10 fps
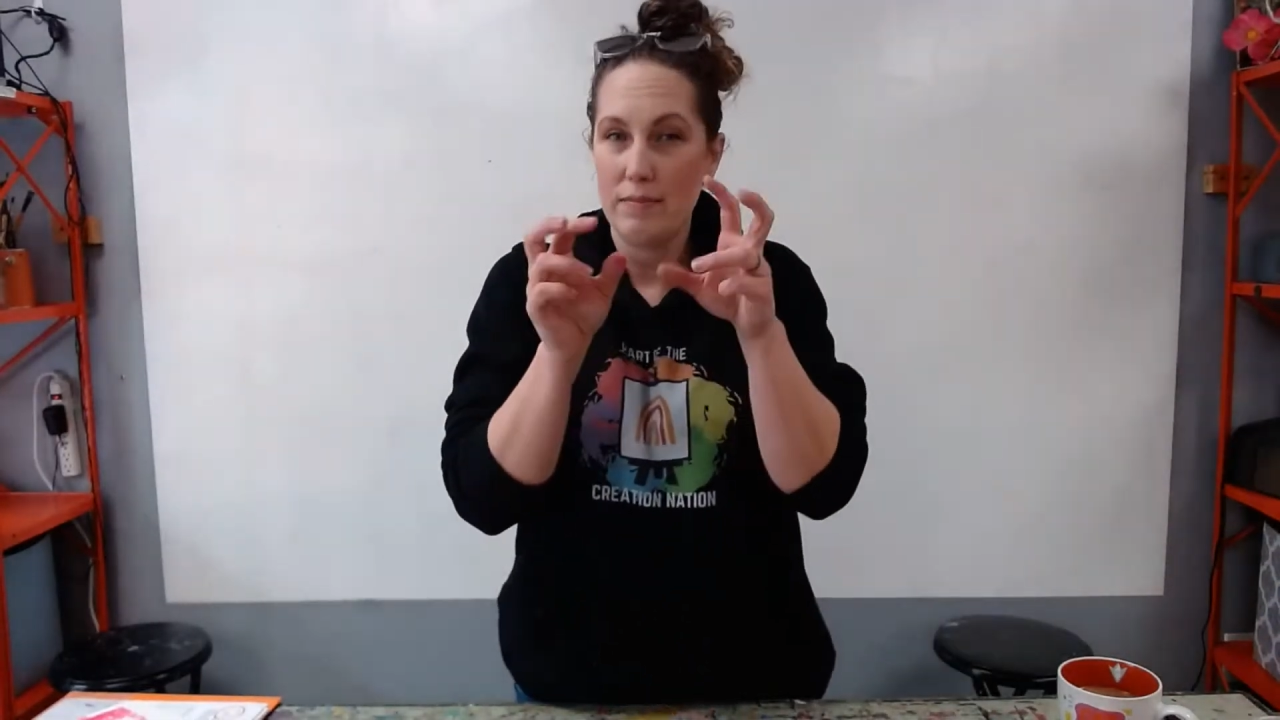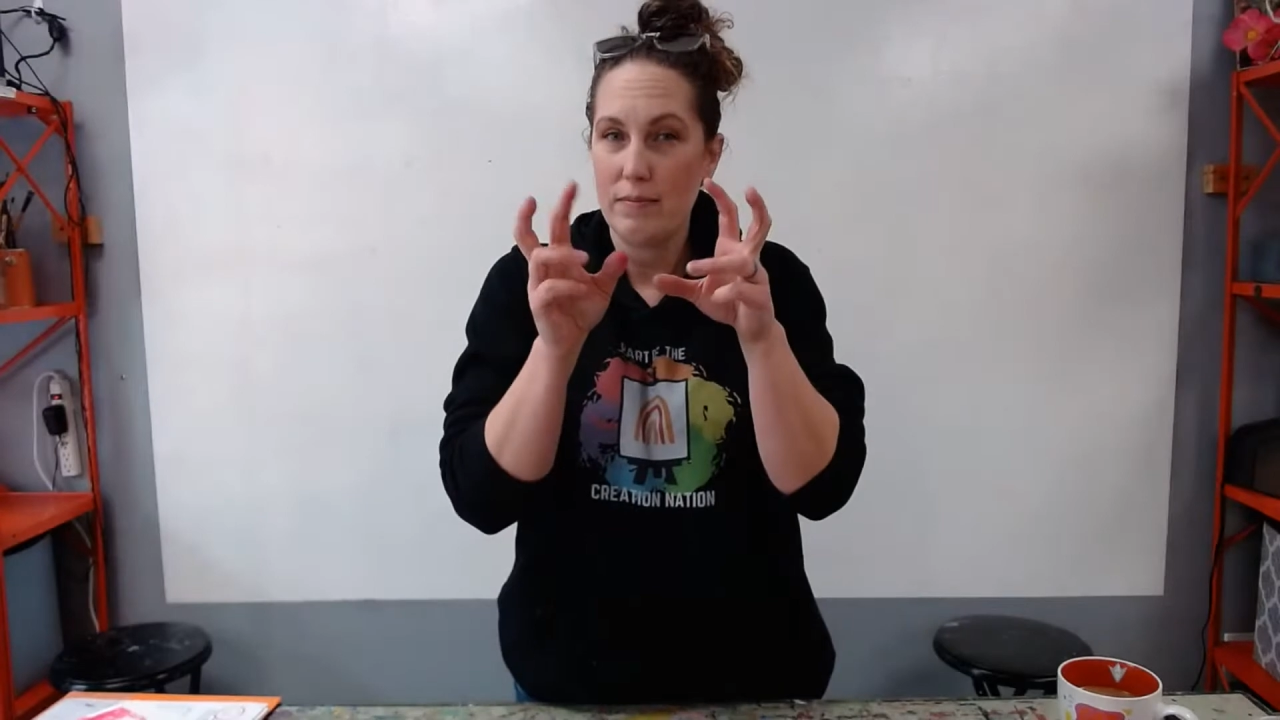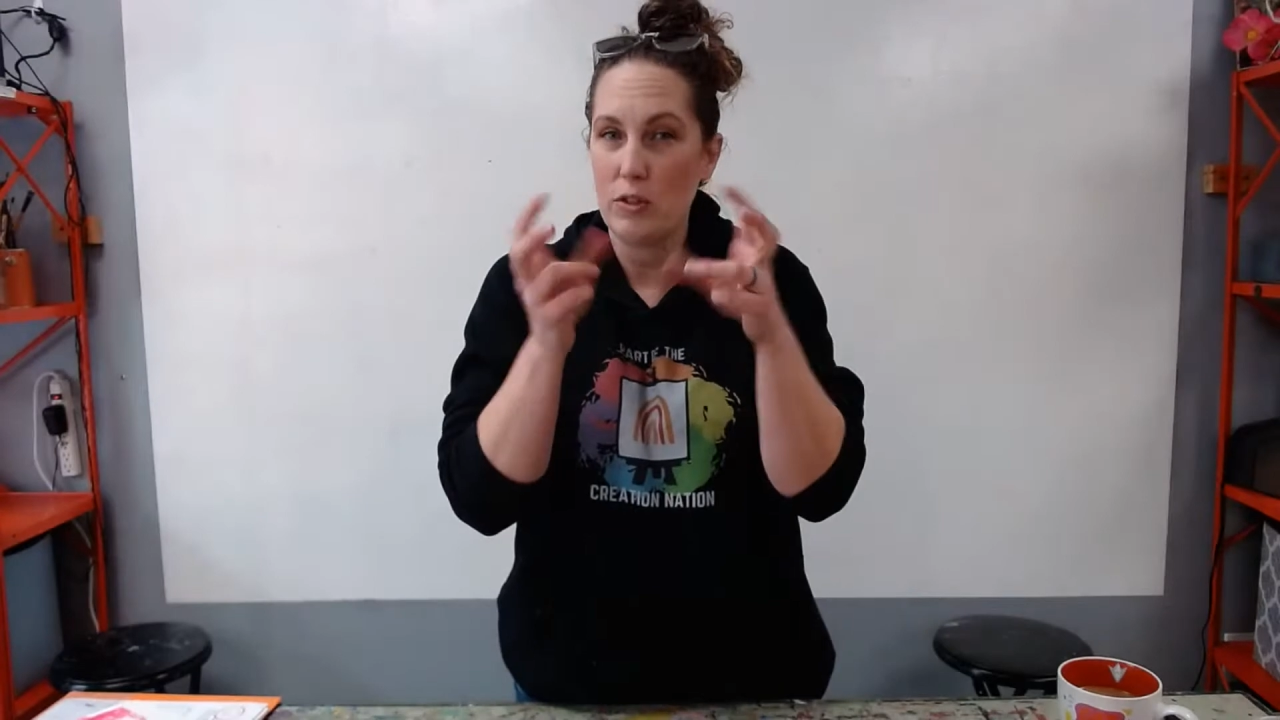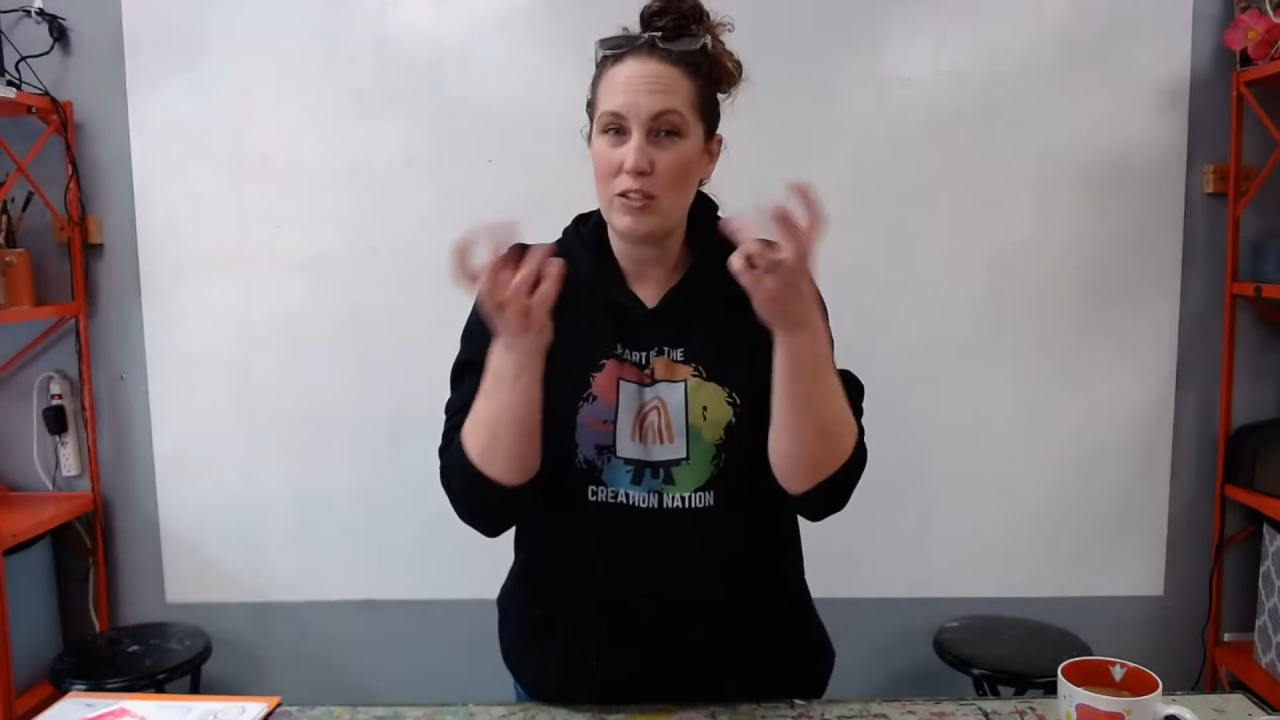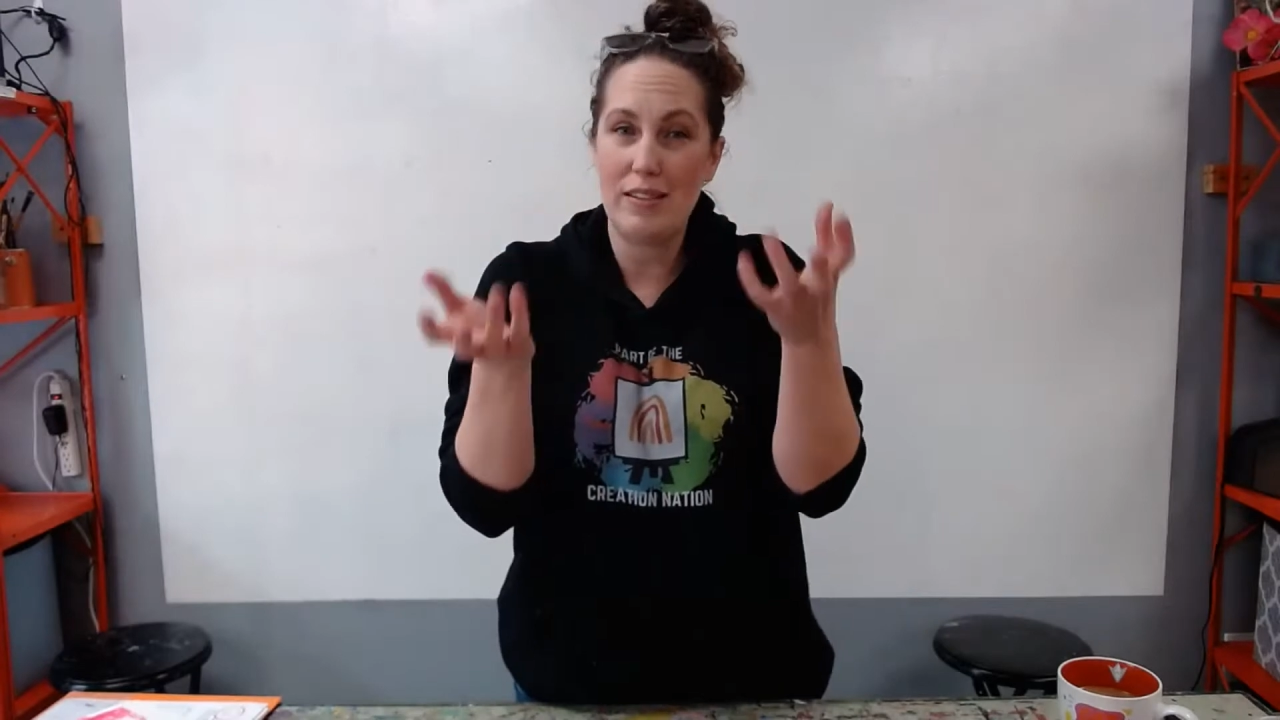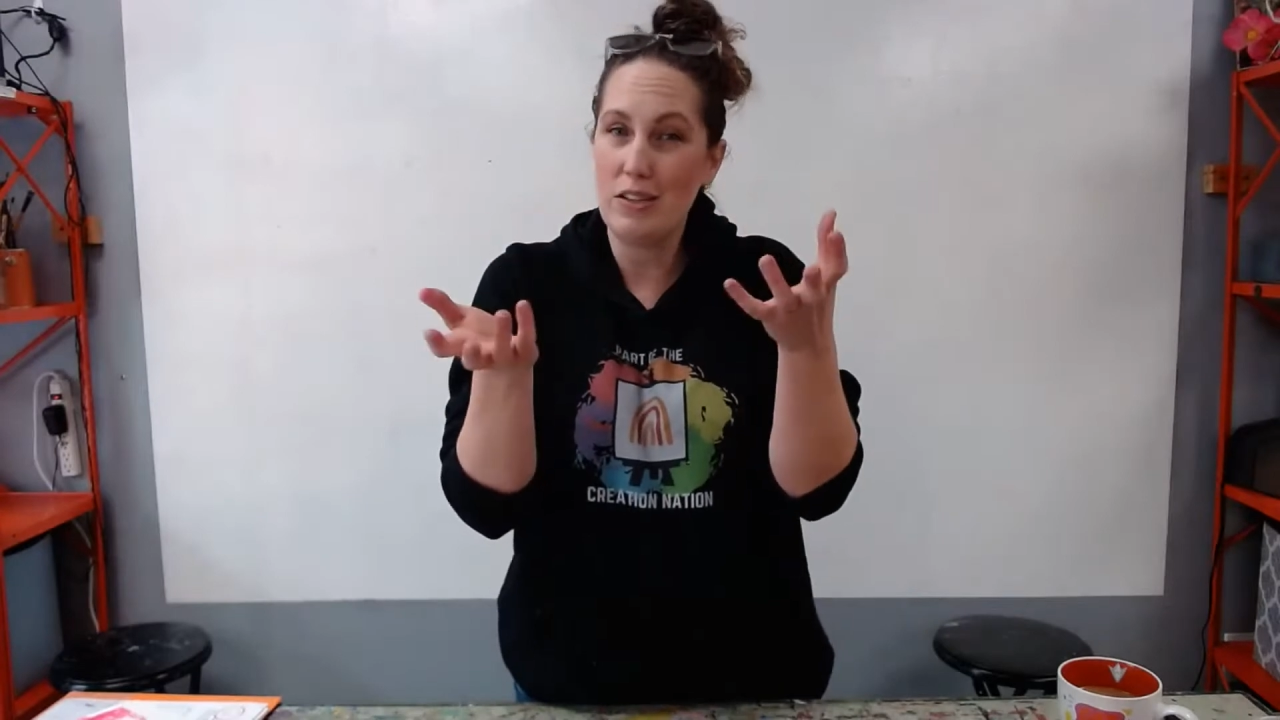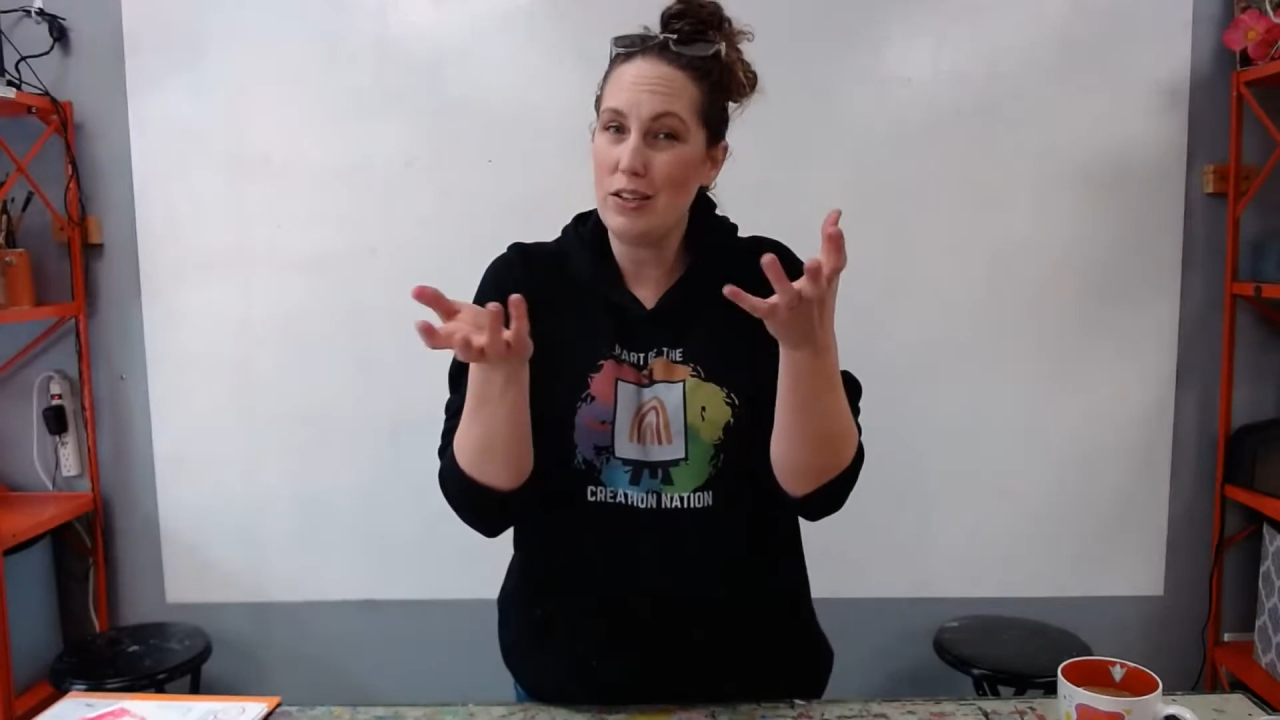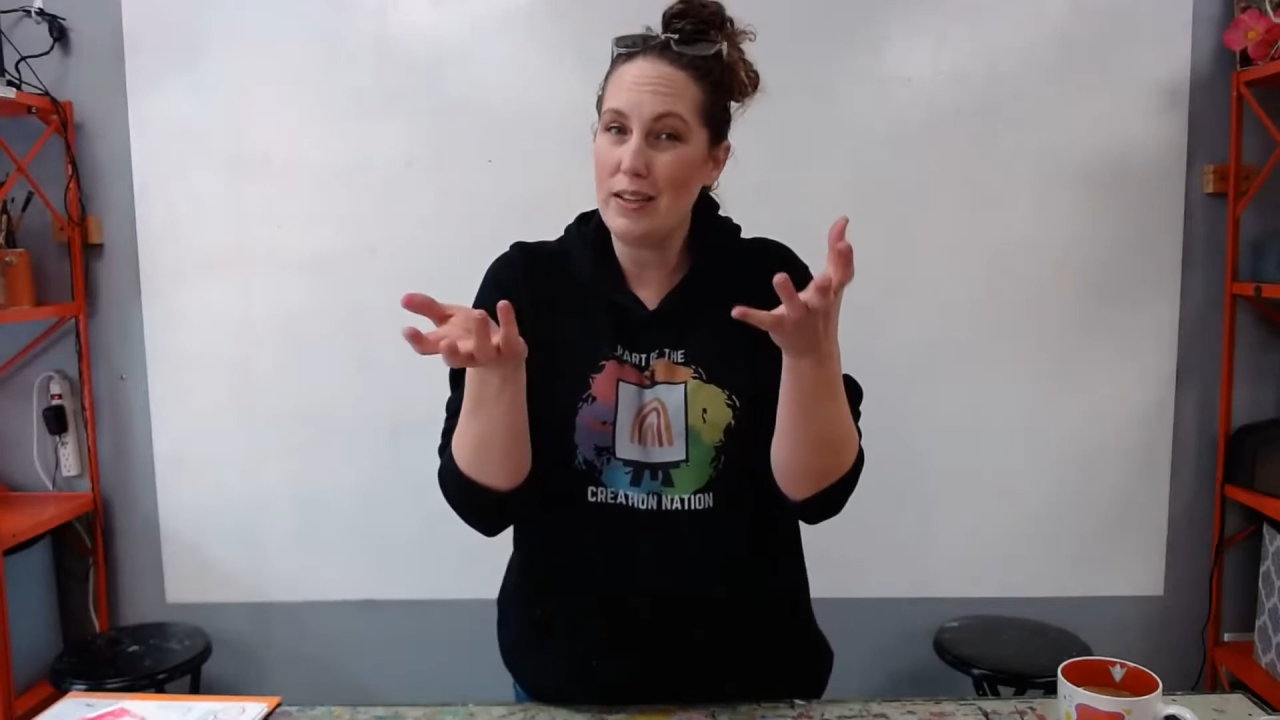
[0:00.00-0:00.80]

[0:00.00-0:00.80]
which essentially